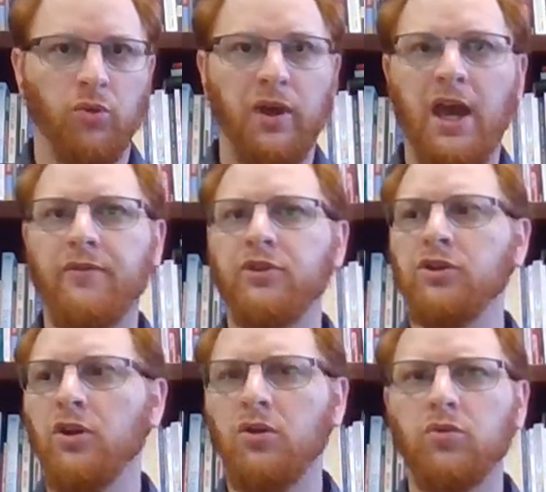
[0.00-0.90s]
We have to
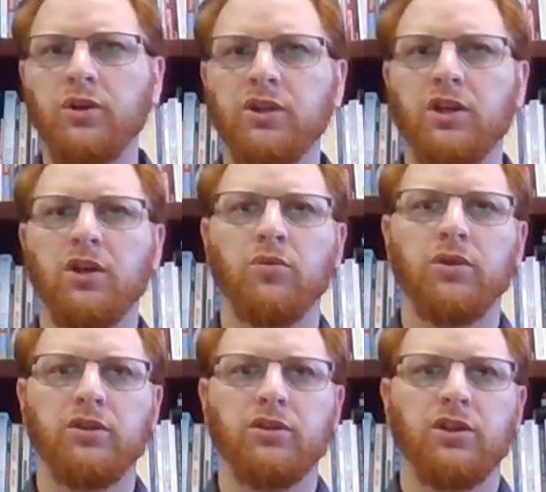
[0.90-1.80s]
know what
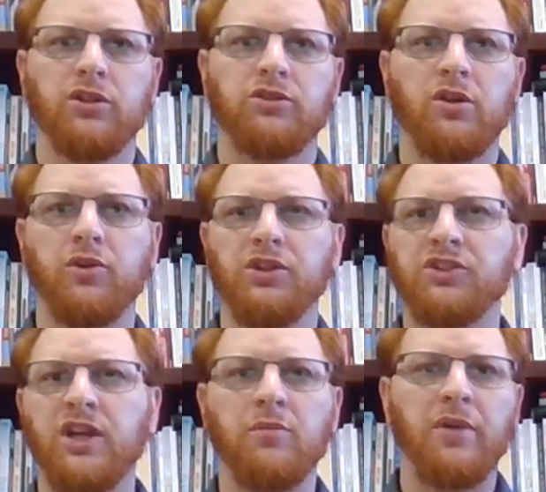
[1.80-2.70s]
someone
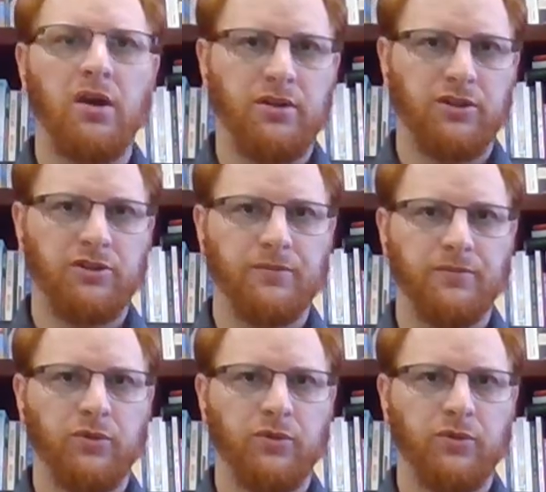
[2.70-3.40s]
said about us.